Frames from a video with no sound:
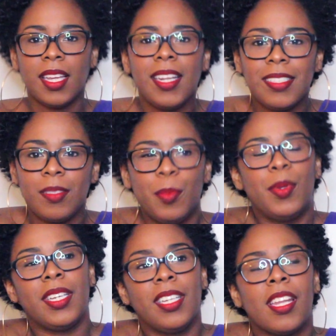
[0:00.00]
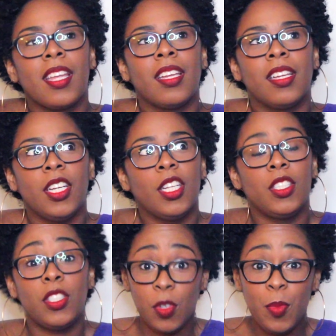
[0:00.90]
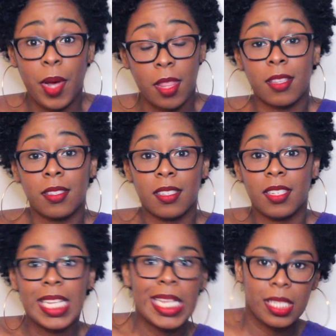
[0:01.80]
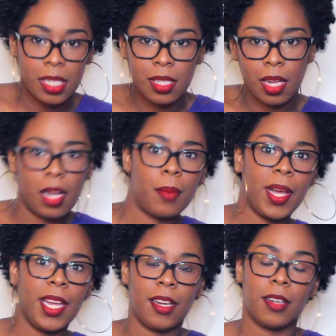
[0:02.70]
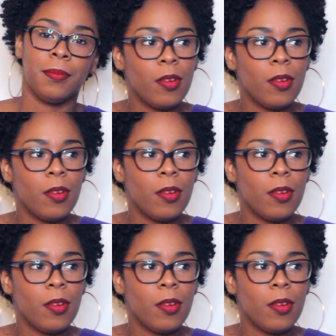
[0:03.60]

has been 2 months since I cut my hair.